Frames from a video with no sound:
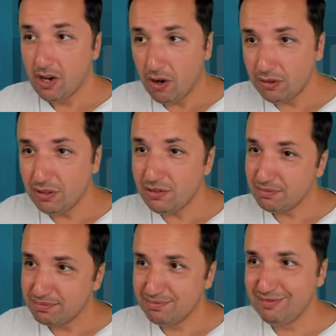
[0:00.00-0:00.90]
Although
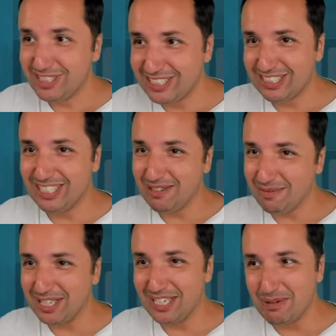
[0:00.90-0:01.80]
this seems
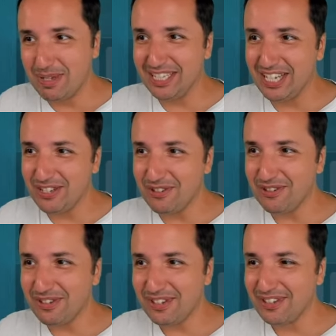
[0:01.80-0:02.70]
a little bit
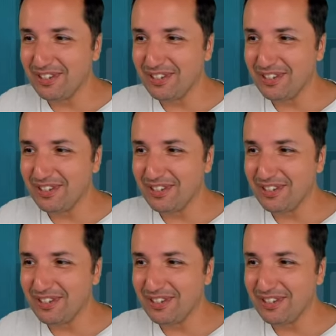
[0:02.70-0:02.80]
dangerous.